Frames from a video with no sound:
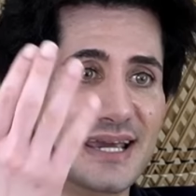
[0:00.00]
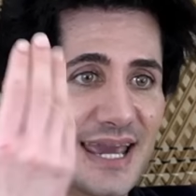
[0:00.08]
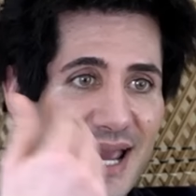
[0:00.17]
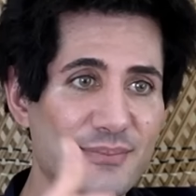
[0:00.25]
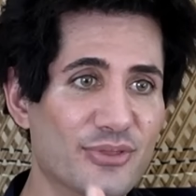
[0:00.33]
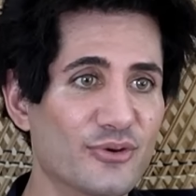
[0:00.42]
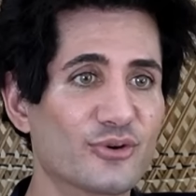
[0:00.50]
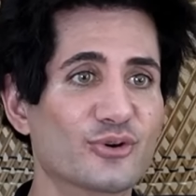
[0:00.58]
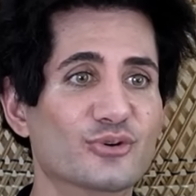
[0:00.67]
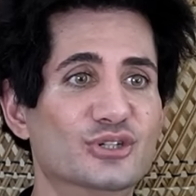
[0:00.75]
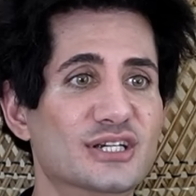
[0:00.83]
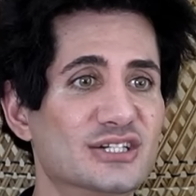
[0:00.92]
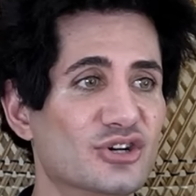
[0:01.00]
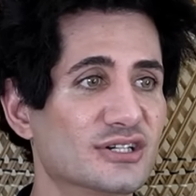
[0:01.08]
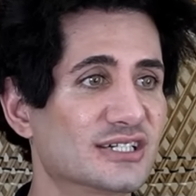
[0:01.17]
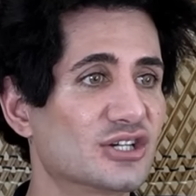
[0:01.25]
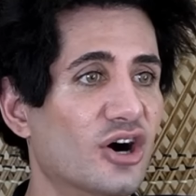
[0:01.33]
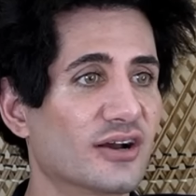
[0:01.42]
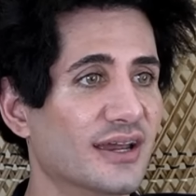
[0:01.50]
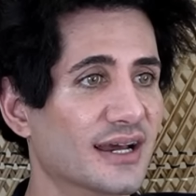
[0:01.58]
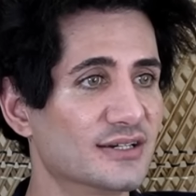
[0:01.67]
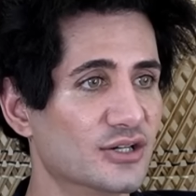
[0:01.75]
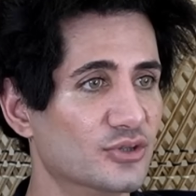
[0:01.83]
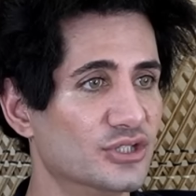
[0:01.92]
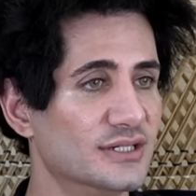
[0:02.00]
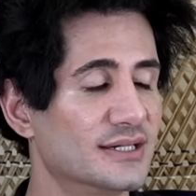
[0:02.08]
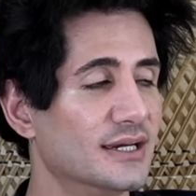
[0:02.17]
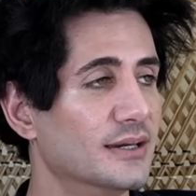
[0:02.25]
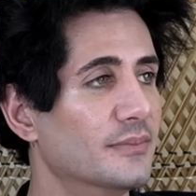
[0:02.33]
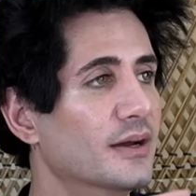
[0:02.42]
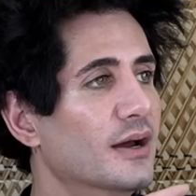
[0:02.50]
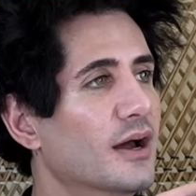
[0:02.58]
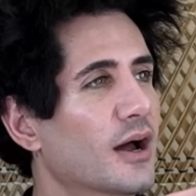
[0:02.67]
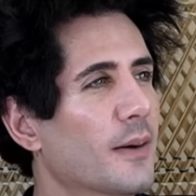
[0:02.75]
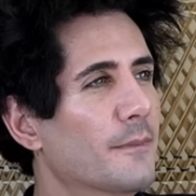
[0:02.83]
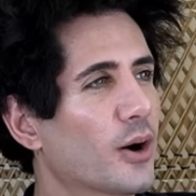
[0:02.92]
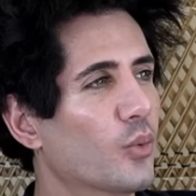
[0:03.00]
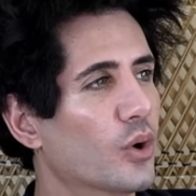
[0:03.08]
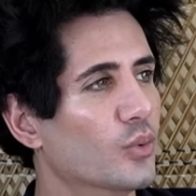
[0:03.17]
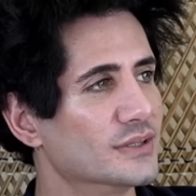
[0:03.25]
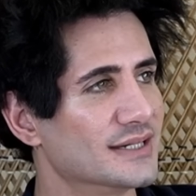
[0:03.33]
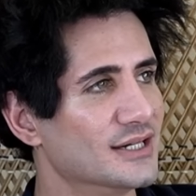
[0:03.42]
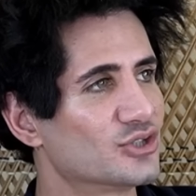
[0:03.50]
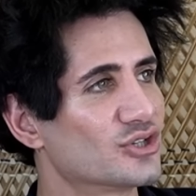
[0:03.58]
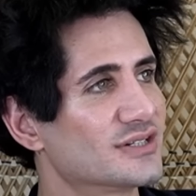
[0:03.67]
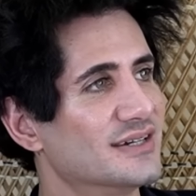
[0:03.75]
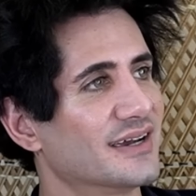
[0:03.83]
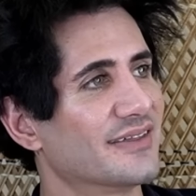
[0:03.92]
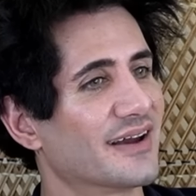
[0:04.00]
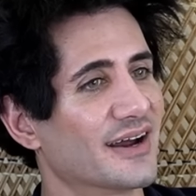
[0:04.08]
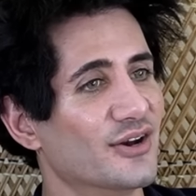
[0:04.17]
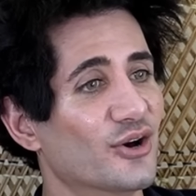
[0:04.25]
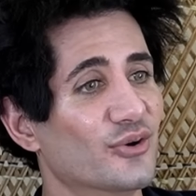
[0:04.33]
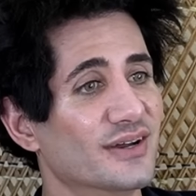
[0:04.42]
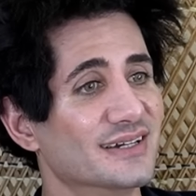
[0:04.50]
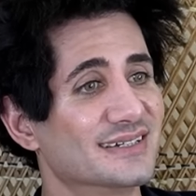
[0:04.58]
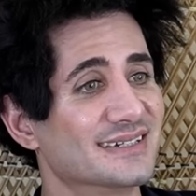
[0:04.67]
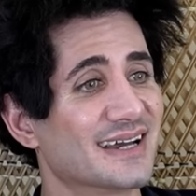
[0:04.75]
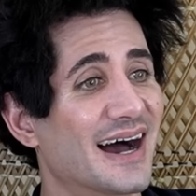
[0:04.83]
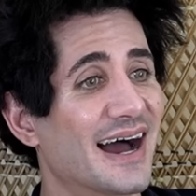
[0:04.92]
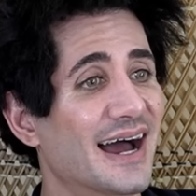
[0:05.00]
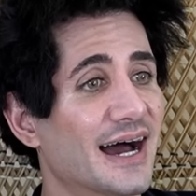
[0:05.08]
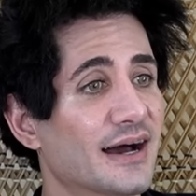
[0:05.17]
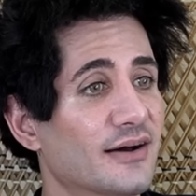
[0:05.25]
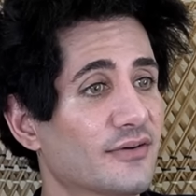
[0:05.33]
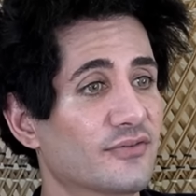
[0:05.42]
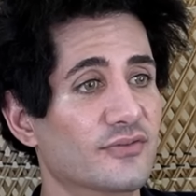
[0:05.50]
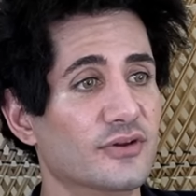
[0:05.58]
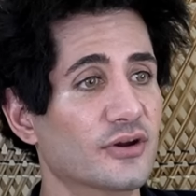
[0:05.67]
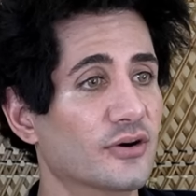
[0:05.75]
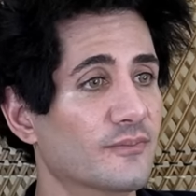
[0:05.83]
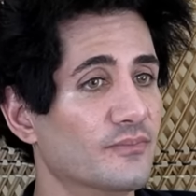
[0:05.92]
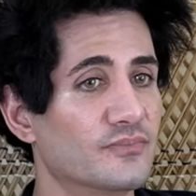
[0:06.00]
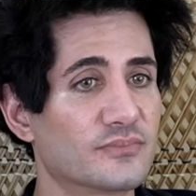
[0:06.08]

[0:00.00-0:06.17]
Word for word: He came through. She starts talking as though she's him. But what was interesting that I noticed is I have, you know,